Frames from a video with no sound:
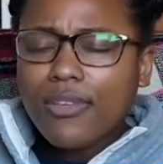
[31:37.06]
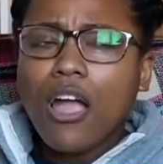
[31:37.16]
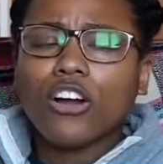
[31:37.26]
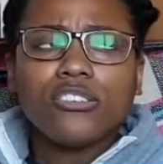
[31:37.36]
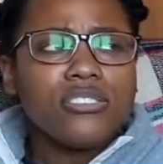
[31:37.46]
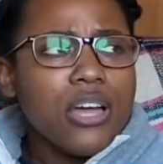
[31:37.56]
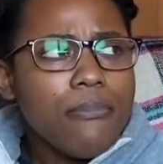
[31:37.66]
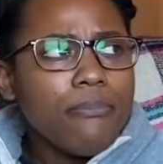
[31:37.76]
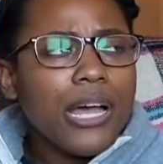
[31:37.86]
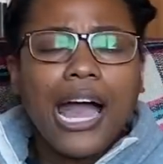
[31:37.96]
Are
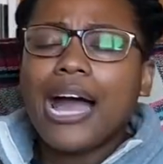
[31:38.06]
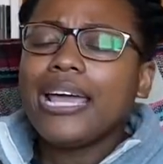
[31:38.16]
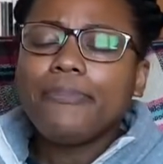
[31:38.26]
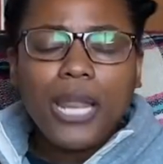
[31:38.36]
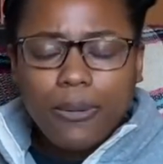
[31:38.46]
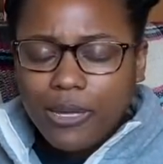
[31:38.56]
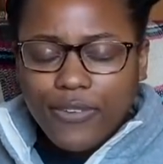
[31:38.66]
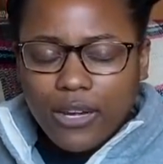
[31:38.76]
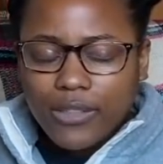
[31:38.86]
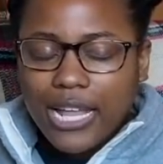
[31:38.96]
some, I am not a big
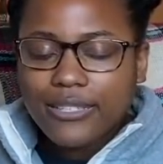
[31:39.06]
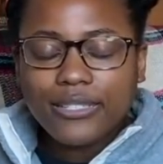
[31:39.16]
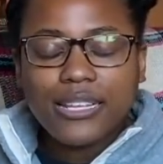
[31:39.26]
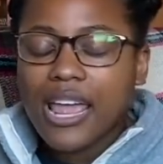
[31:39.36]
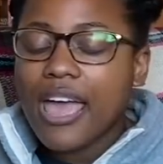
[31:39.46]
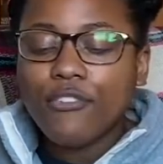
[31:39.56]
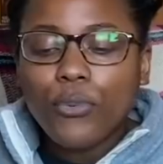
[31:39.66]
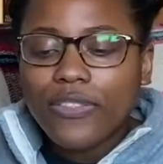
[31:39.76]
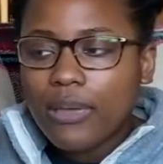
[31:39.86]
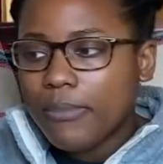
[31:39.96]
fan of the classics, but I haven't
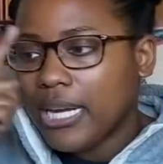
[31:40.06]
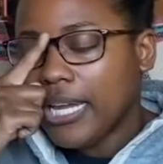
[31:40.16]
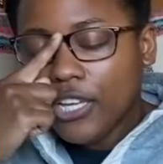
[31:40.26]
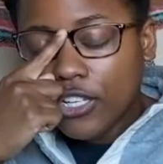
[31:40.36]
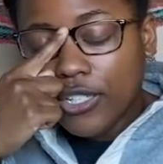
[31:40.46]
read that many.